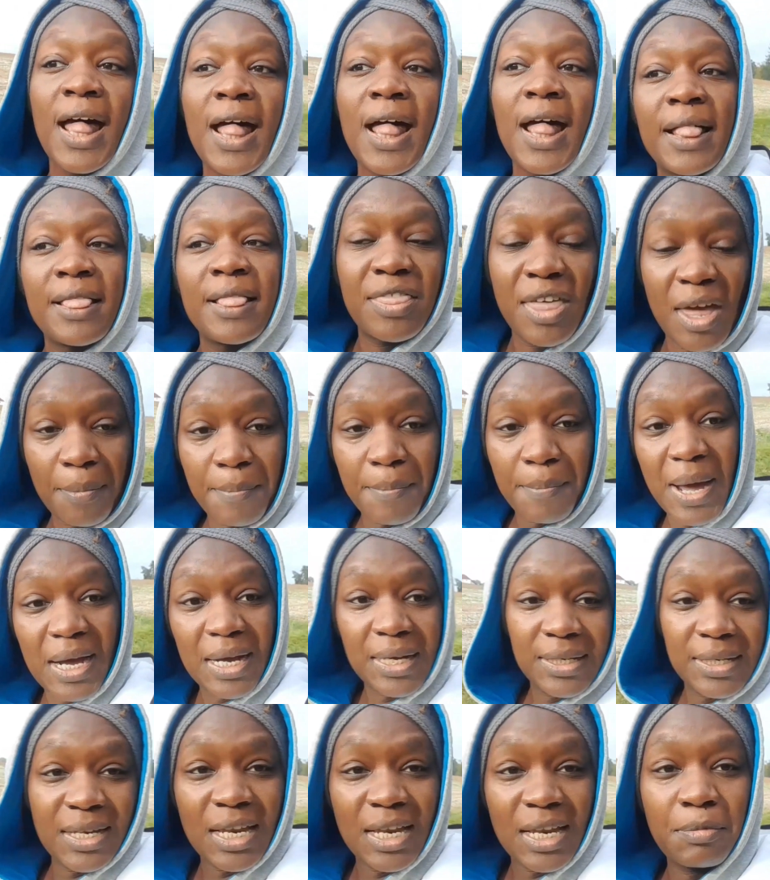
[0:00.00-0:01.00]
their bank
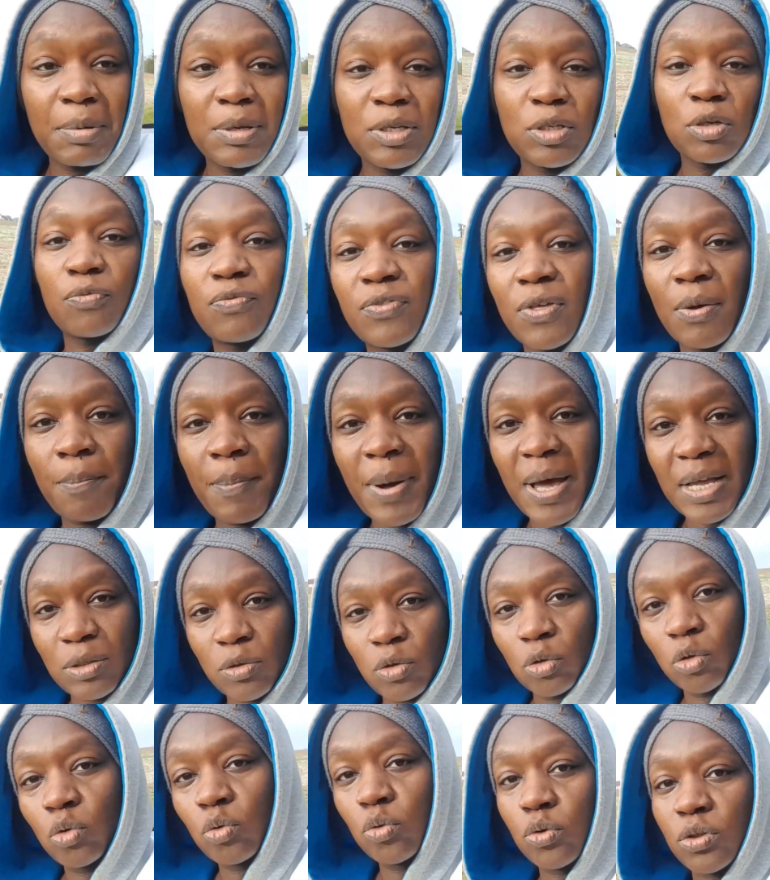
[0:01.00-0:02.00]
statements of the person
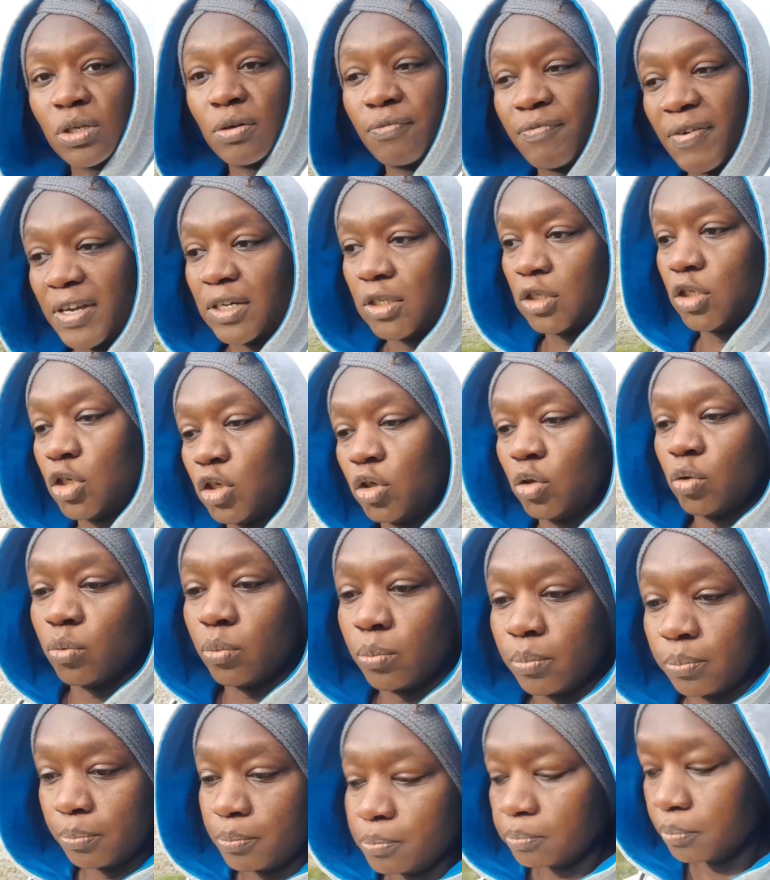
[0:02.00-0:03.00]
who's inviting you.
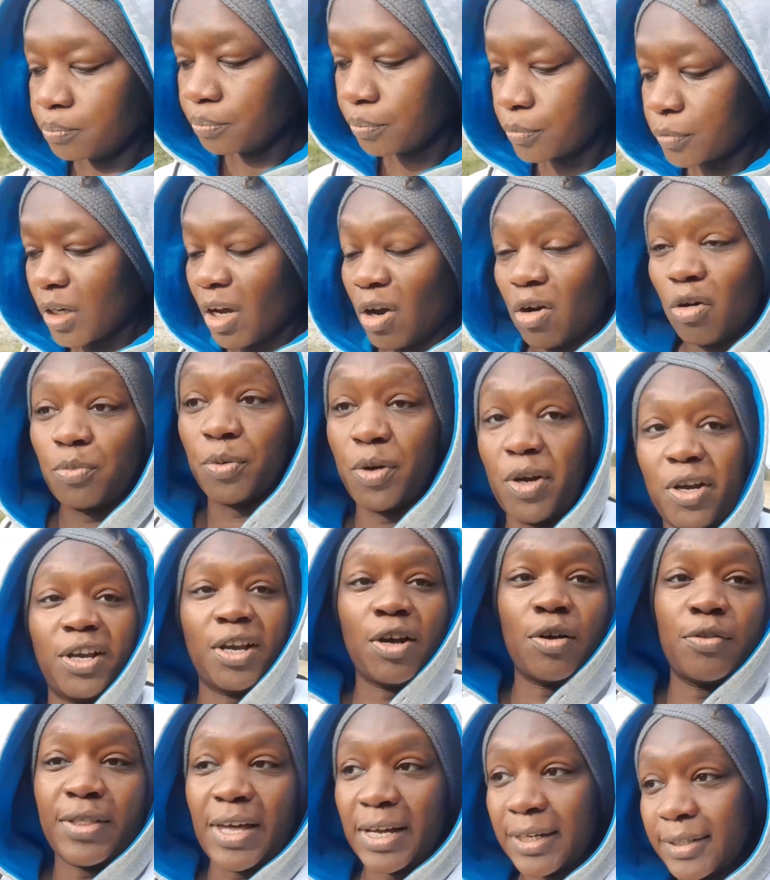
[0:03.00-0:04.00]
I hope you're clear on
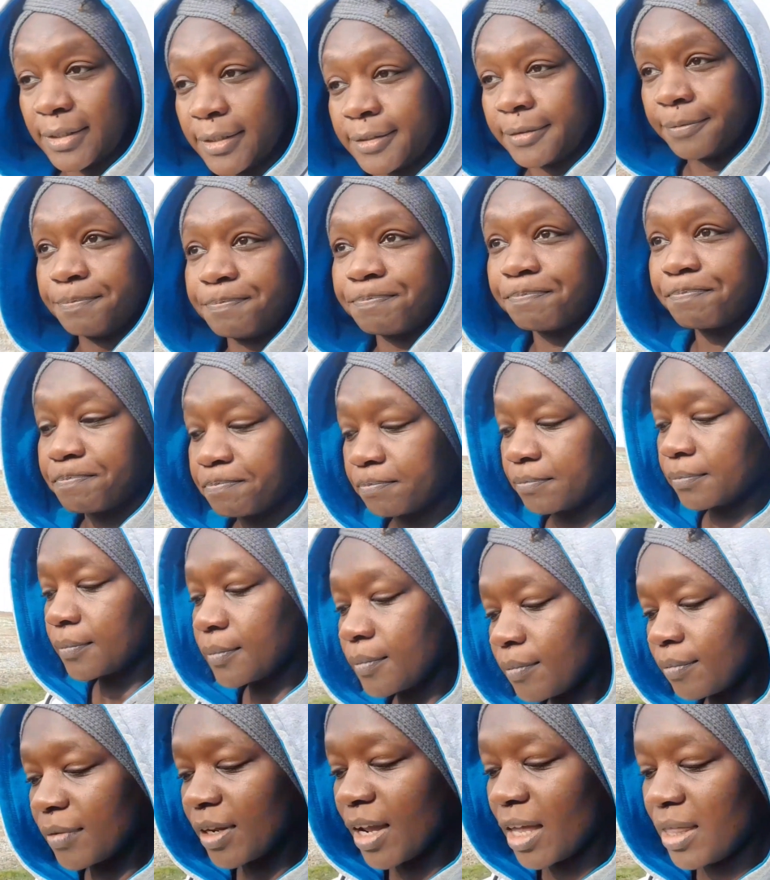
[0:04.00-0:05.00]
that.
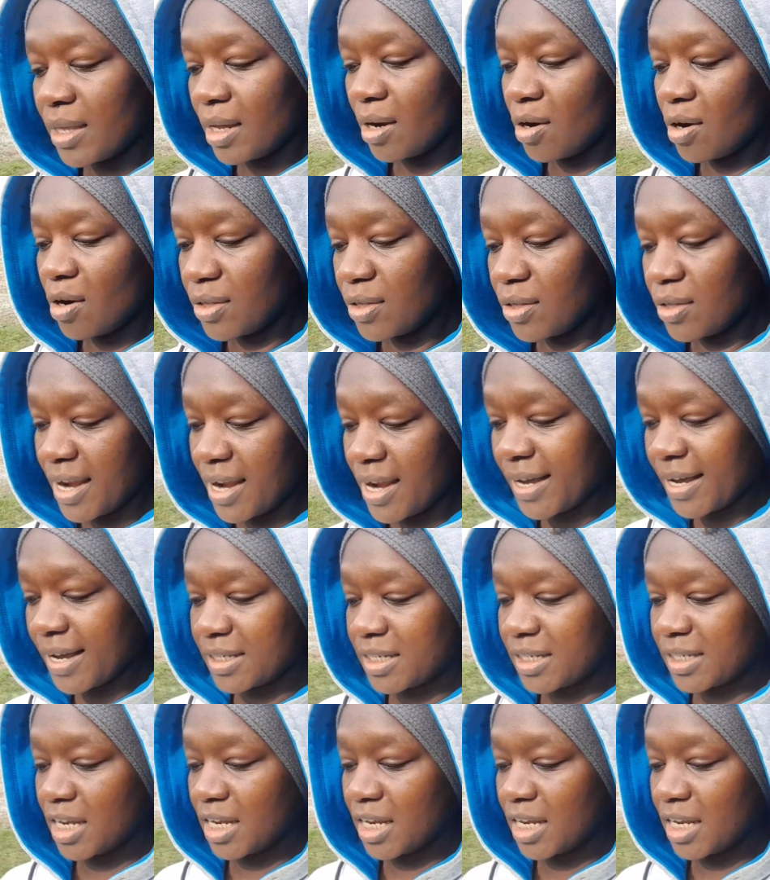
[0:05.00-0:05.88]
Then on the next,